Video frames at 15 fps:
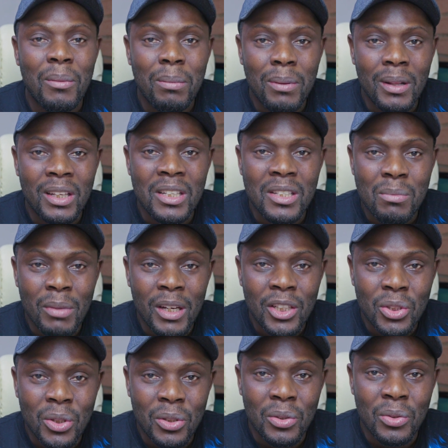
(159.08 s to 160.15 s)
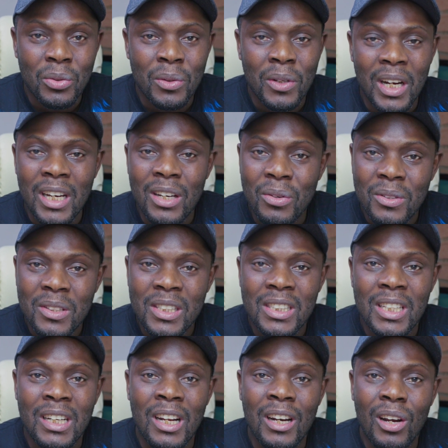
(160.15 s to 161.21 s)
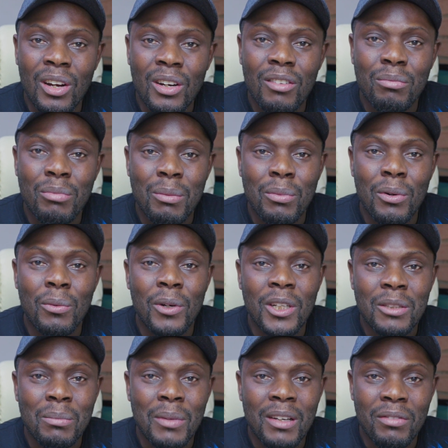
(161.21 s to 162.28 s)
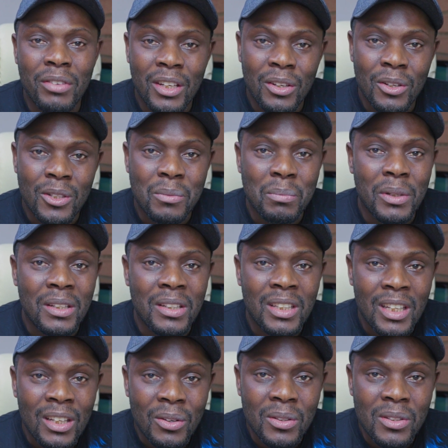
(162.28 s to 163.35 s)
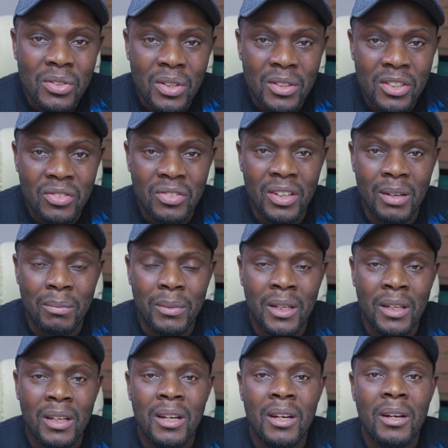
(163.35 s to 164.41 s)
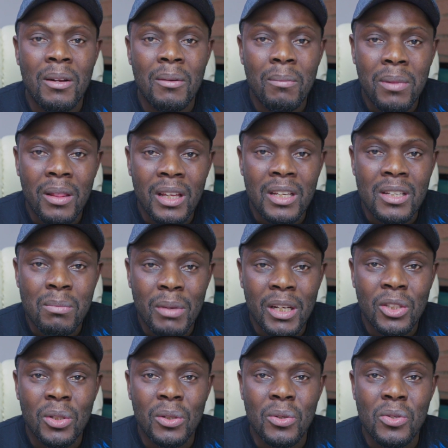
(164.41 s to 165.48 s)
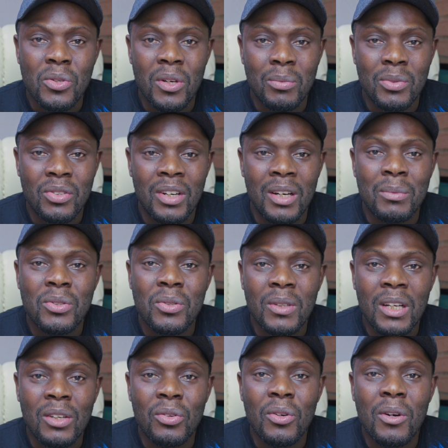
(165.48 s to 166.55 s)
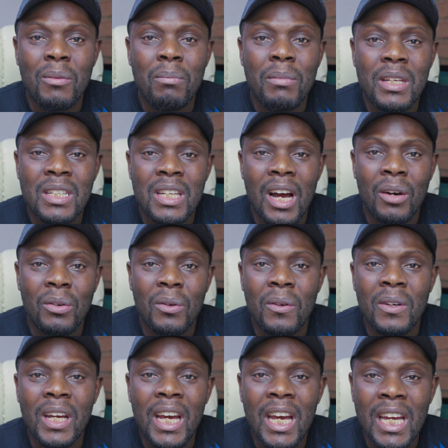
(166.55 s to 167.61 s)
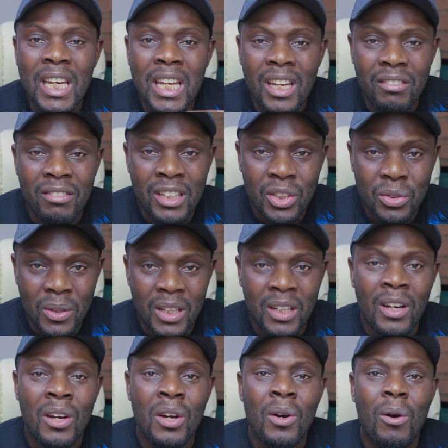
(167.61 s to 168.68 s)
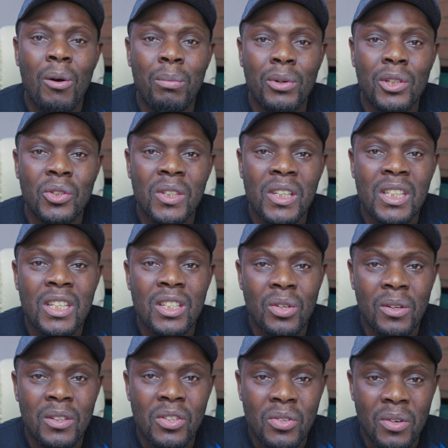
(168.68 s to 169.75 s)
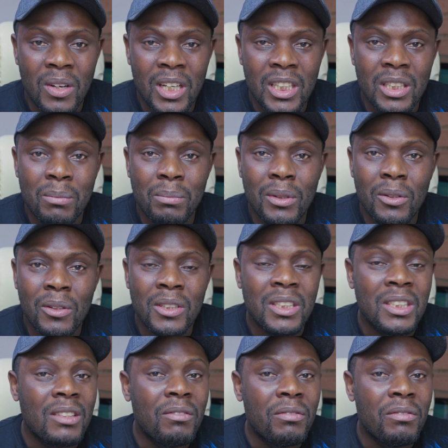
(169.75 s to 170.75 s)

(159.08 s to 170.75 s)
please make sure you do. I notice that a lot of people watch my videos but they don't subscribe. Please make sure you subscribe so that you don't miss out on any eventual opportunities on scholarship, because